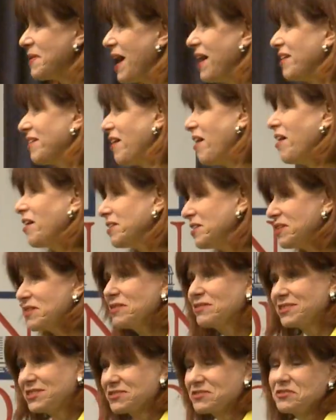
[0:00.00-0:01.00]
about all
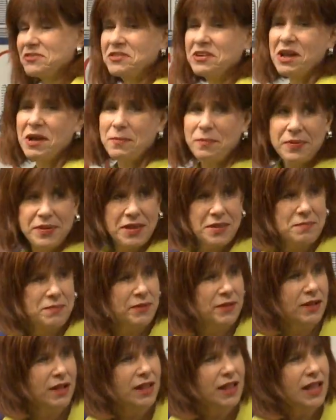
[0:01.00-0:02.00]
you screwed up
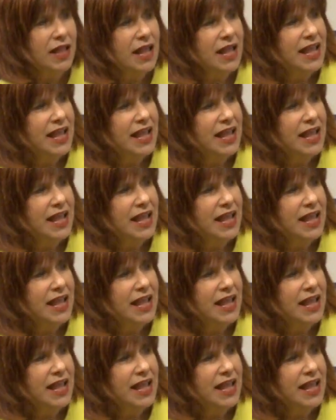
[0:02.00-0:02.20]
people